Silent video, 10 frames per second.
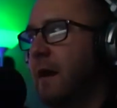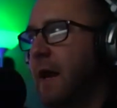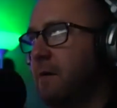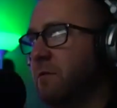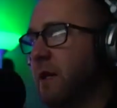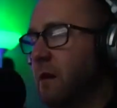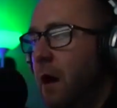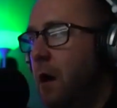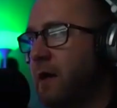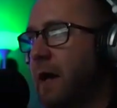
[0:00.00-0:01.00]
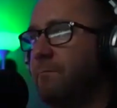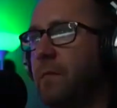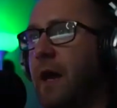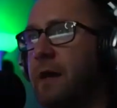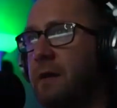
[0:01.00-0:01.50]
And it was like, okay.
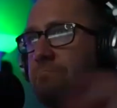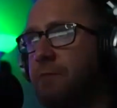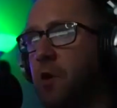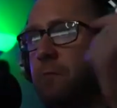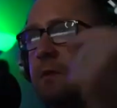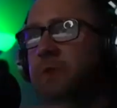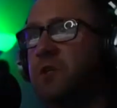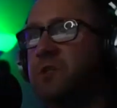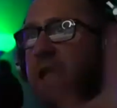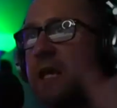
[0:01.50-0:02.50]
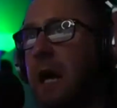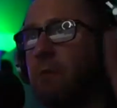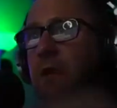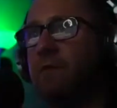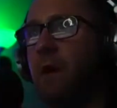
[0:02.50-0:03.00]
And it, boom, just, it got
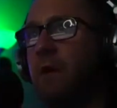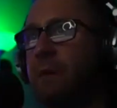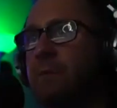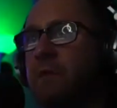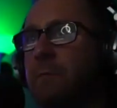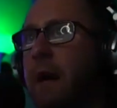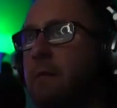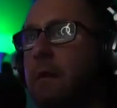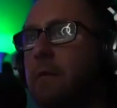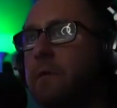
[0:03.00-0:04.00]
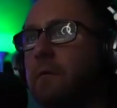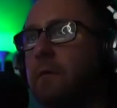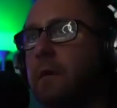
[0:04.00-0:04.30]
rid of all the people in the background.